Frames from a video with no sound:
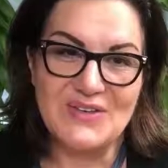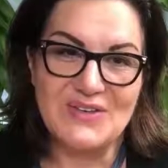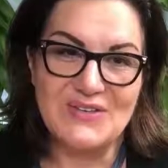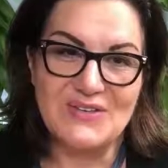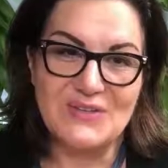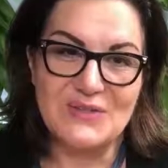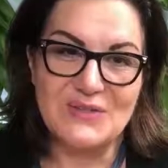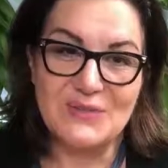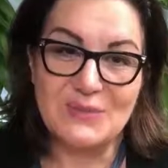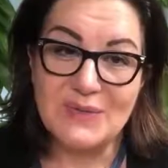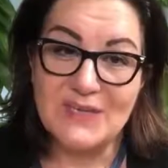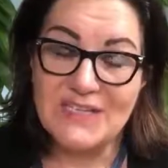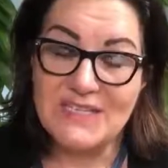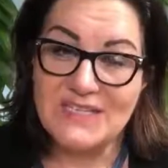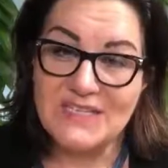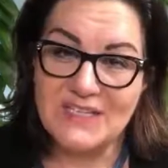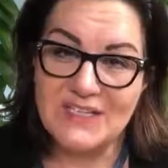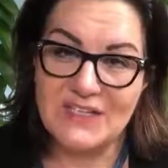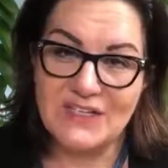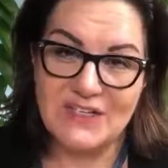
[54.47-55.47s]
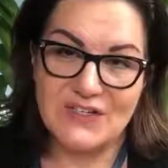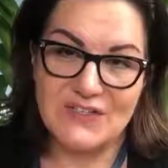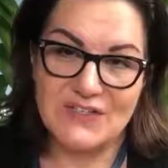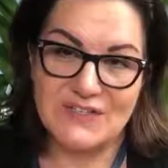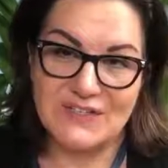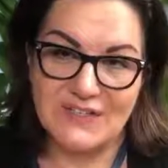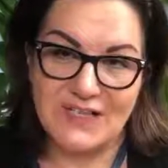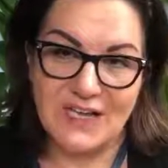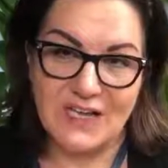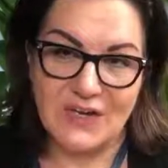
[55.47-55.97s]
So 20
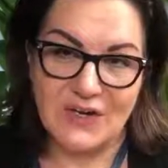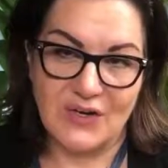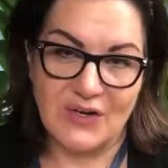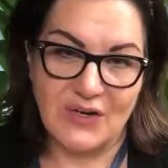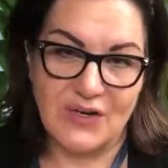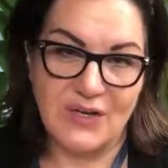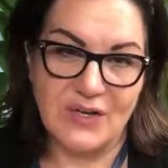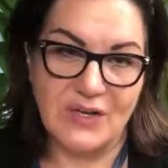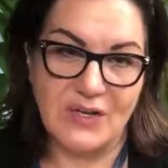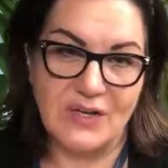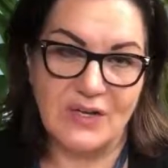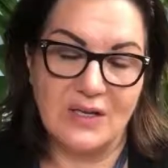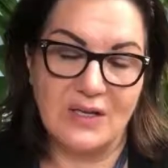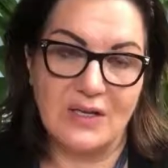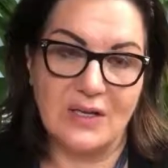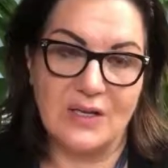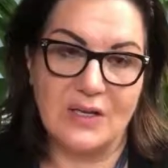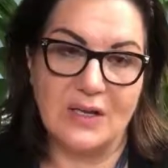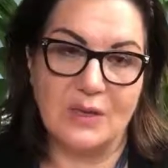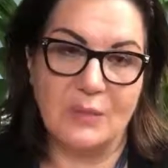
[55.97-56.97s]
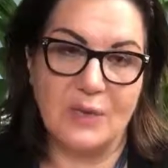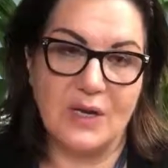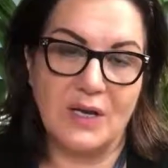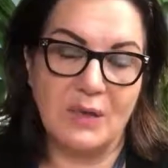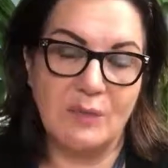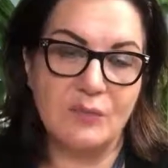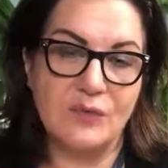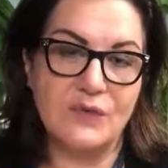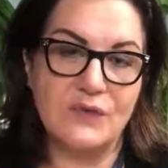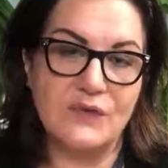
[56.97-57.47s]
years later, when
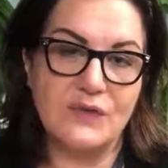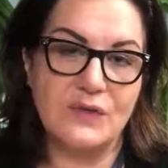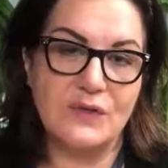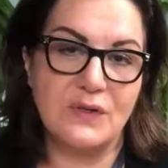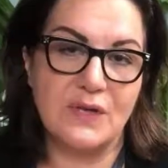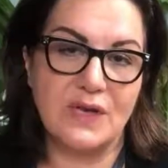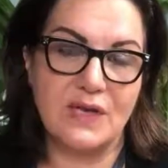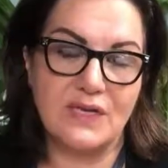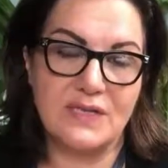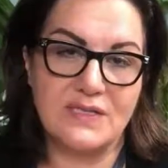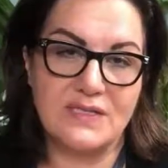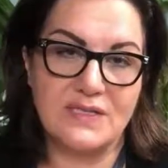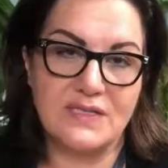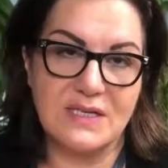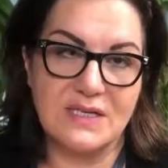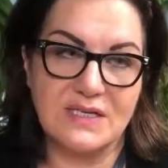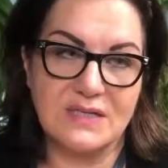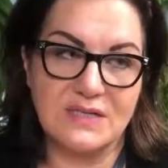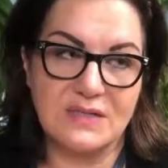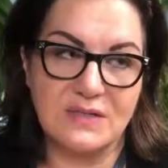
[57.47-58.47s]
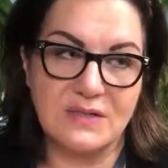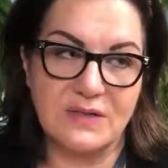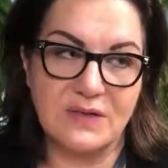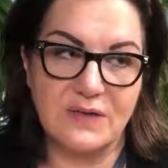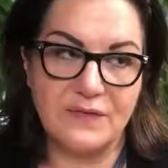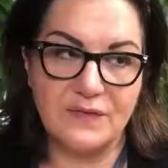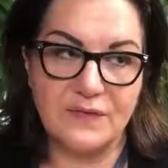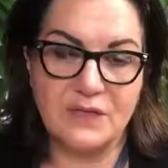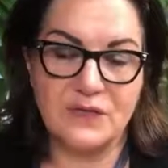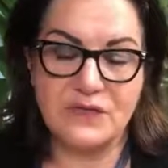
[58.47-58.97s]
I moved to the United States as a
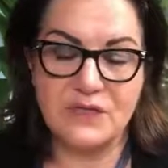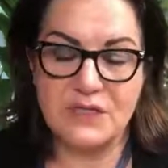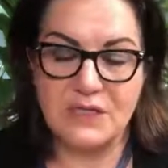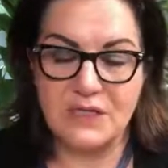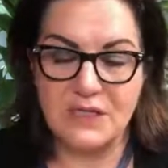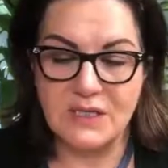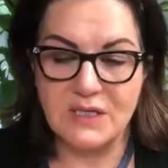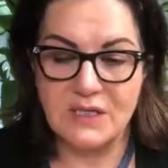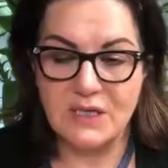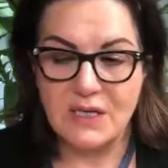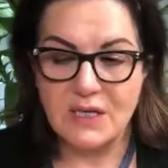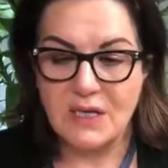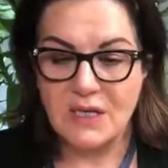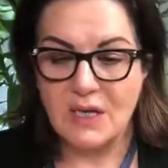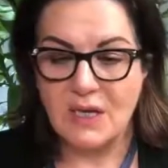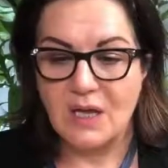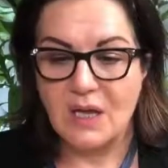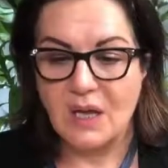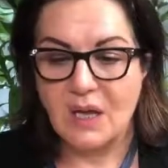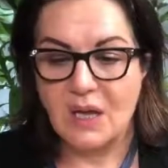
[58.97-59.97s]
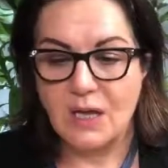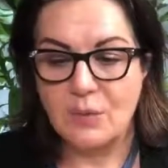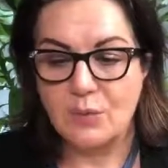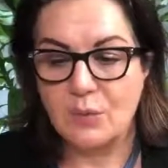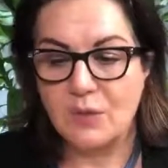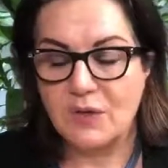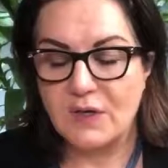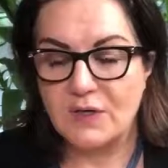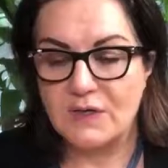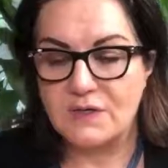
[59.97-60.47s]
refugee, I
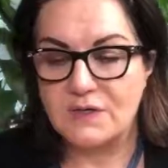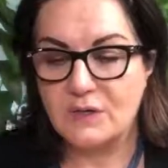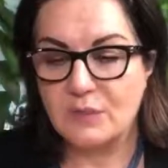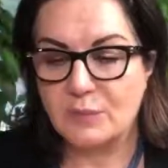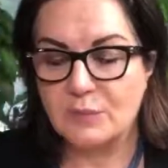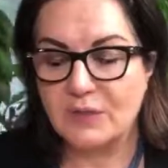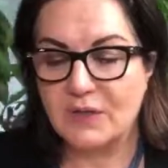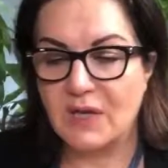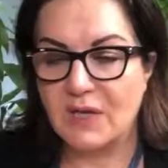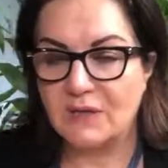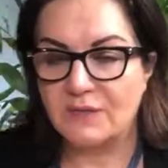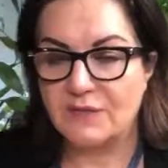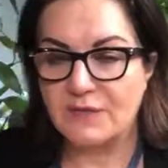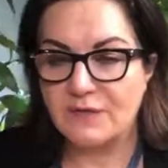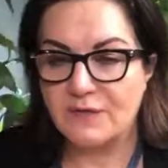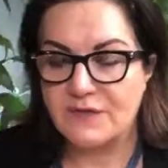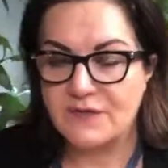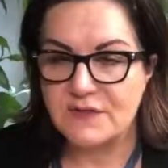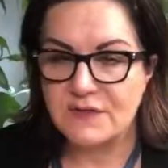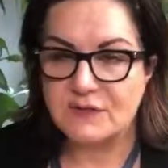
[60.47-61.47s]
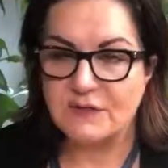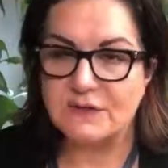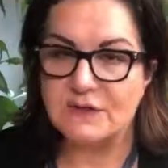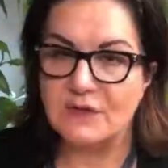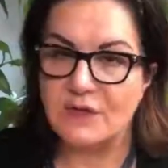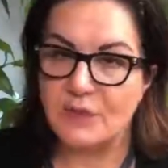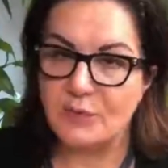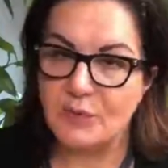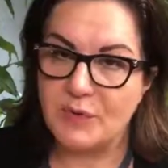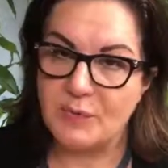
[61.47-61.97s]
wanted to apply for a physical
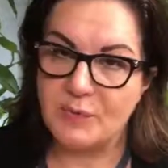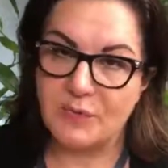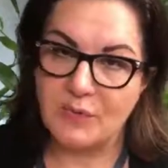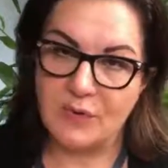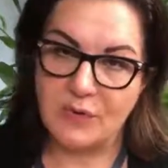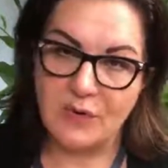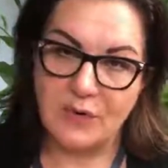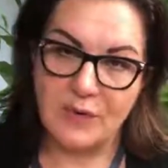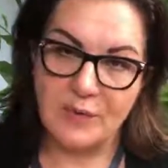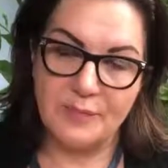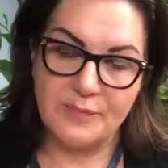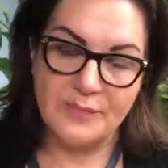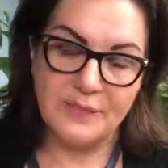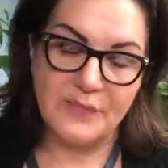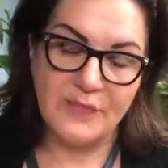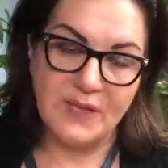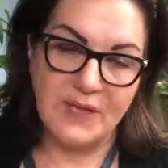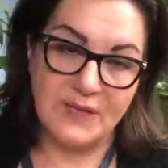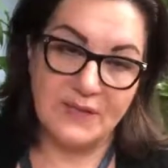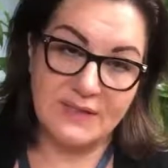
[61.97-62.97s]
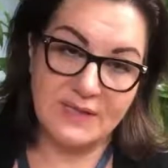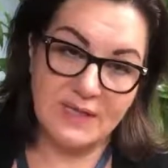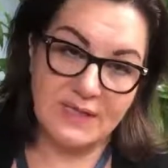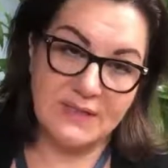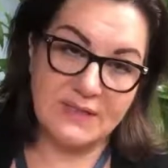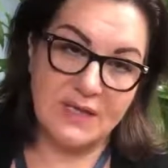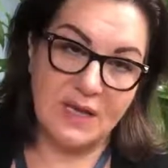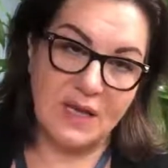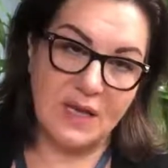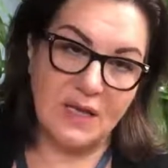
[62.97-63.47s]
therapy program. At
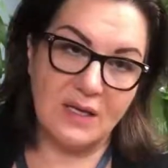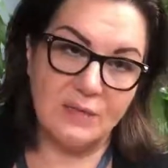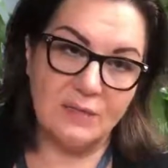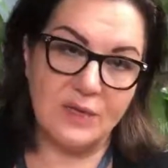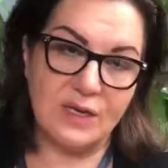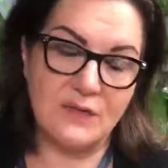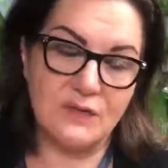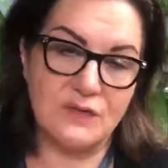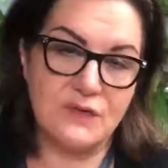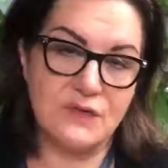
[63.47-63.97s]
that time, I